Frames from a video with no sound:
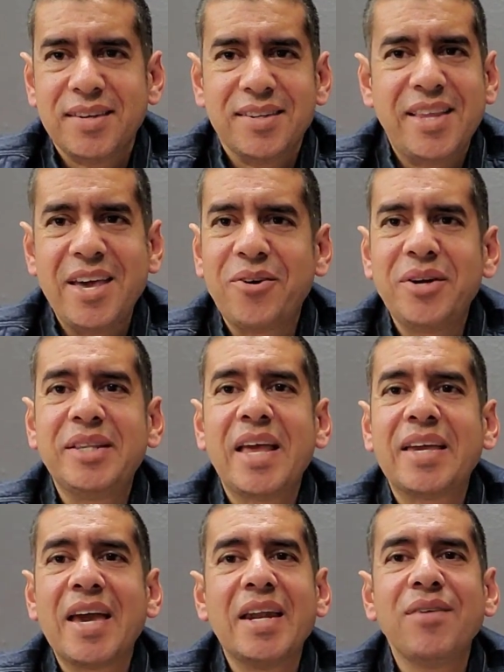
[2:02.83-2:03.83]
They
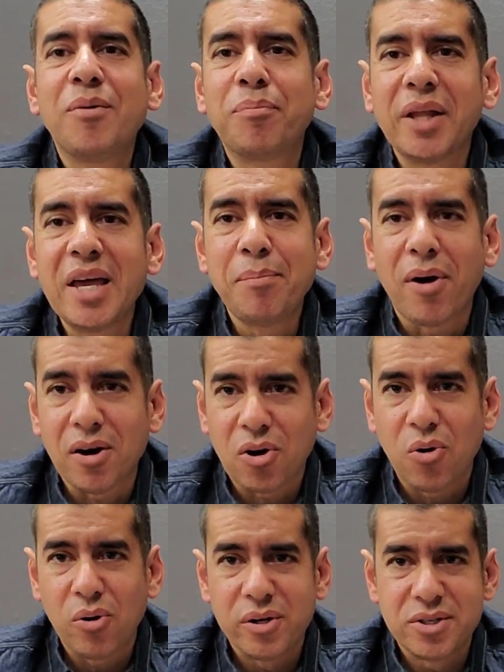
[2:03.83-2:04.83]
can't even play bar
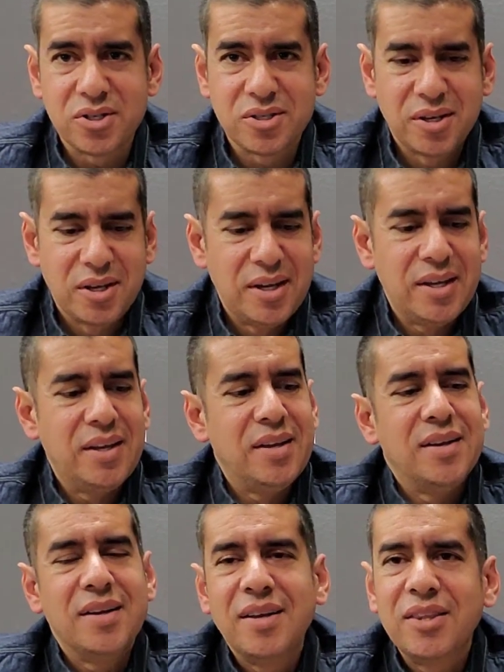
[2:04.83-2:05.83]
chords.
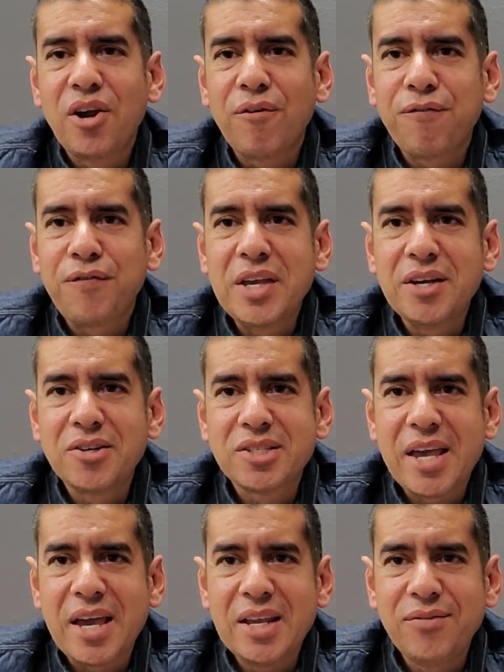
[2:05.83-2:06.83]
Their fingers
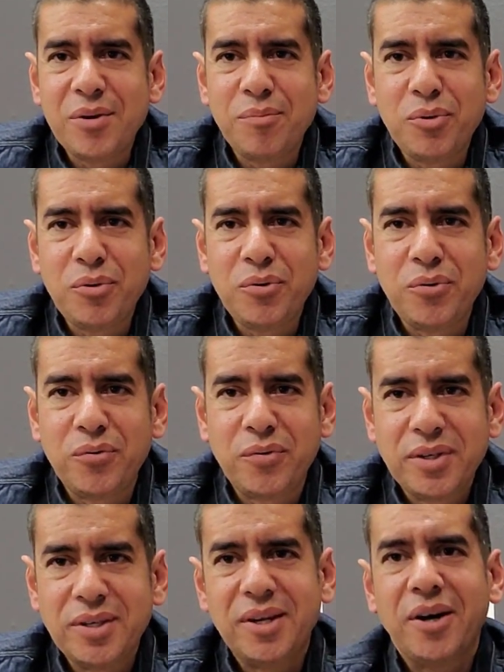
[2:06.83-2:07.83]
can't even move,
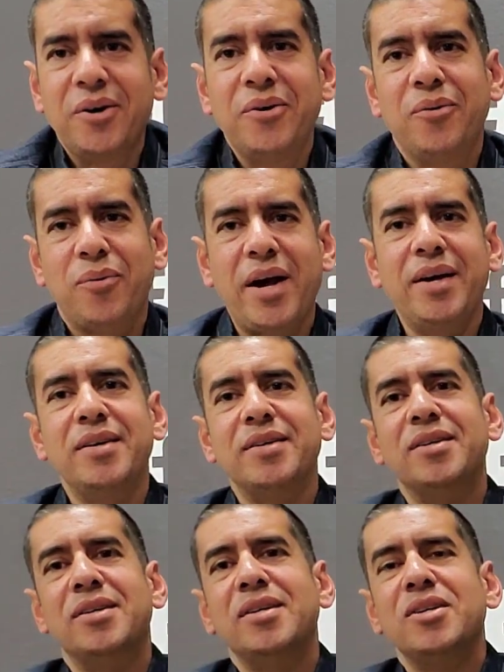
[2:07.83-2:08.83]
you know, right?
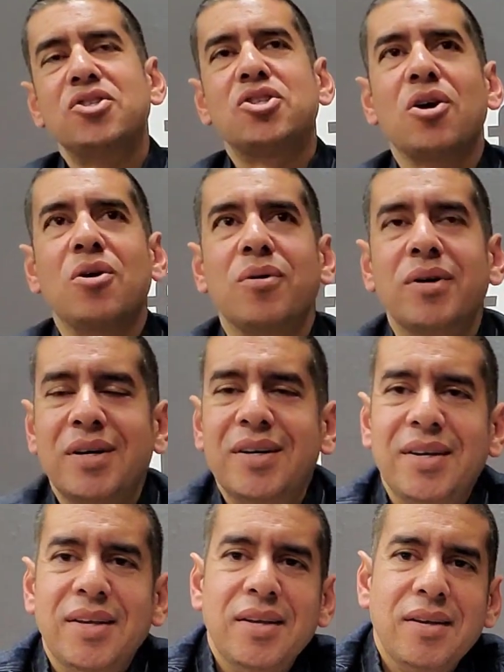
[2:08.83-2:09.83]
So
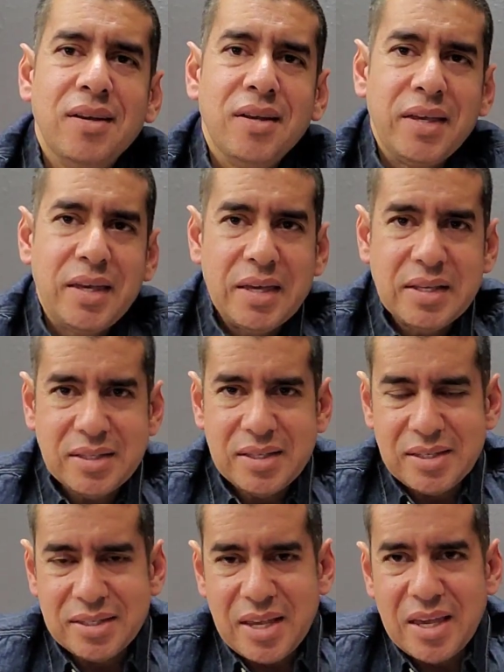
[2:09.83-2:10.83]
it's the
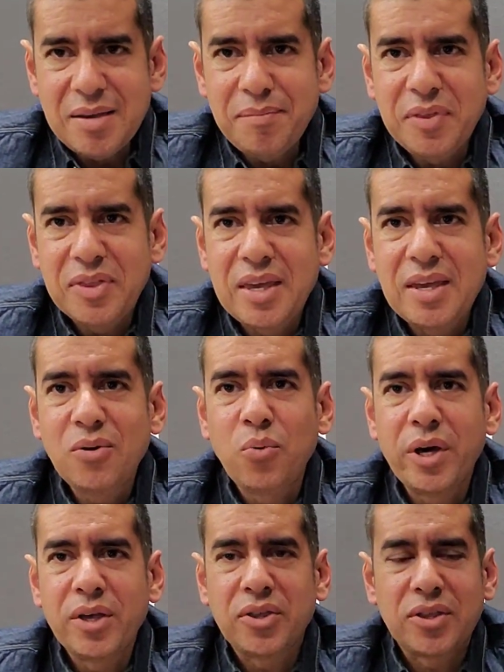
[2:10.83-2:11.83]
same thing
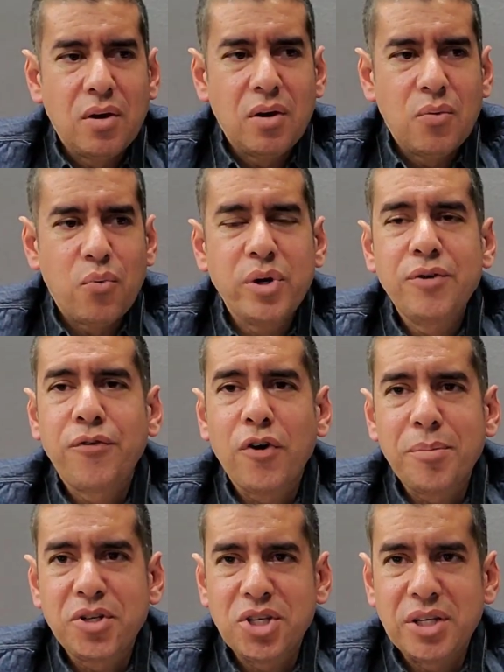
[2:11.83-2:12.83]
with
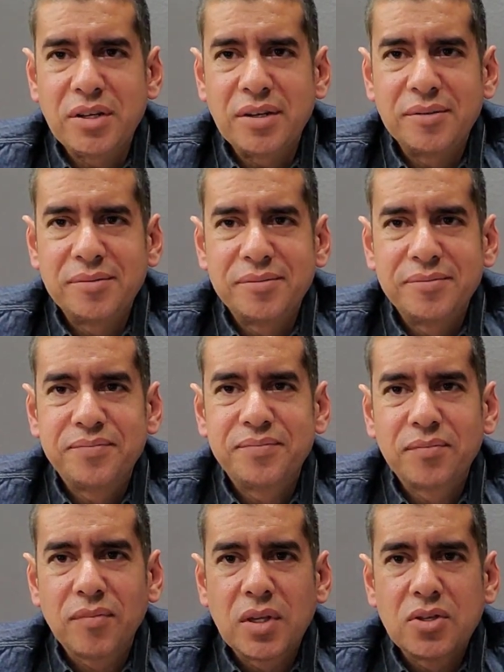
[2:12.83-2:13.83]
refurbishing.
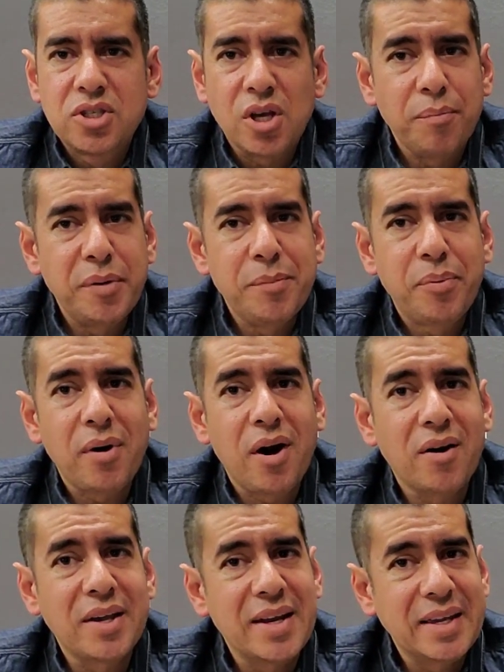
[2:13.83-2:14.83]
Some people
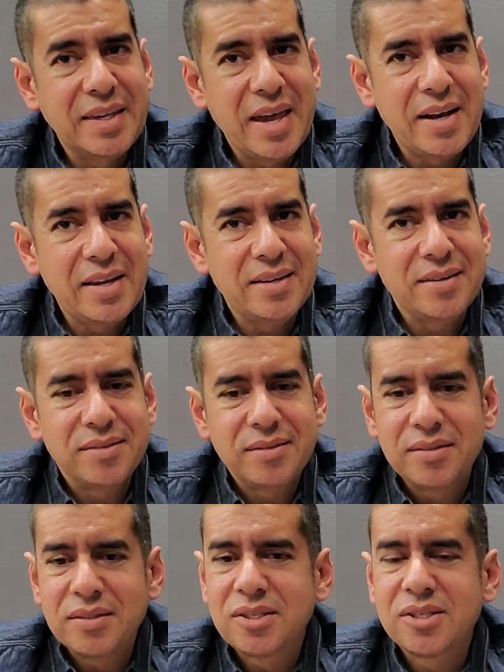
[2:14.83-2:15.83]
are gonna get it,
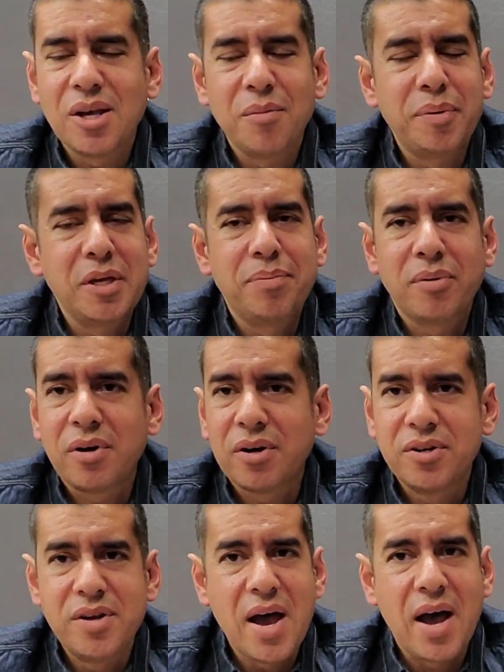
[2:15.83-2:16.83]
some people
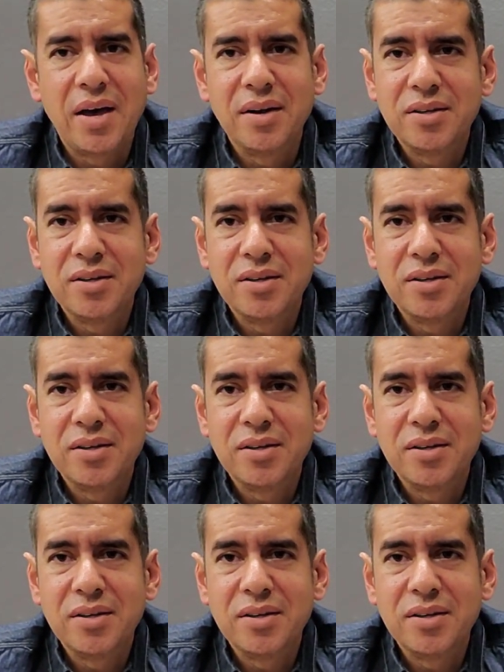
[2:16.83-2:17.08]
are not.